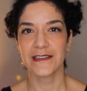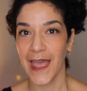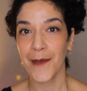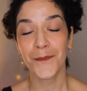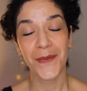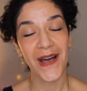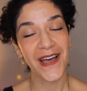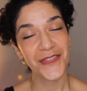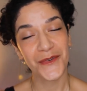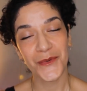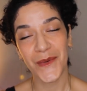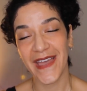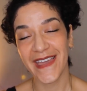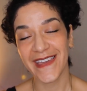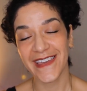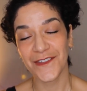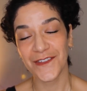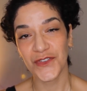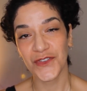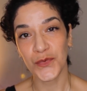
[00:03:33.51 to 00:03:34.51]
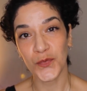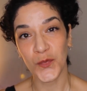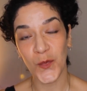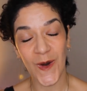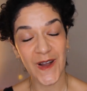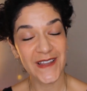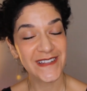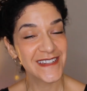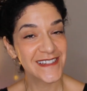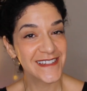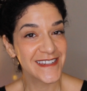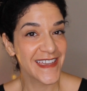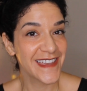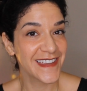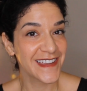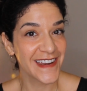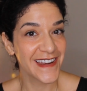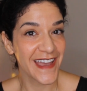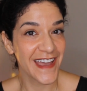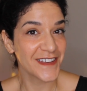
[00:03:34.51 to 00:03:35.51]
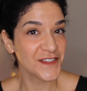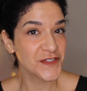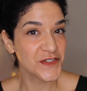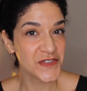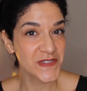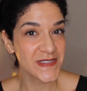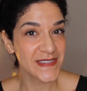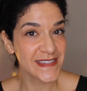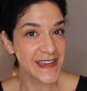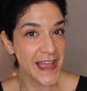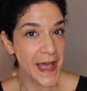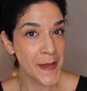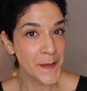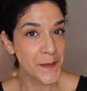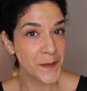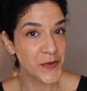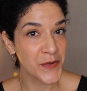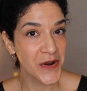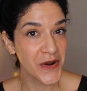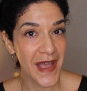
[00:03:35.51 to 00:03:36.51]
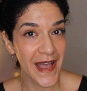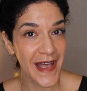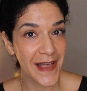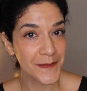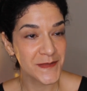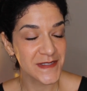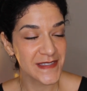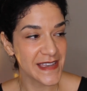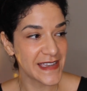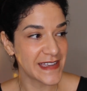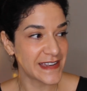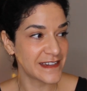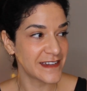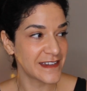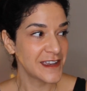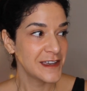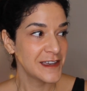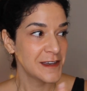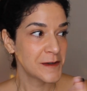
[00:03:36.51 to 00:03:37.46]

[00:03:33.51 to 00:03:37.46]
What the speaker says: And by the way, if you want to take an extra step, perhaps in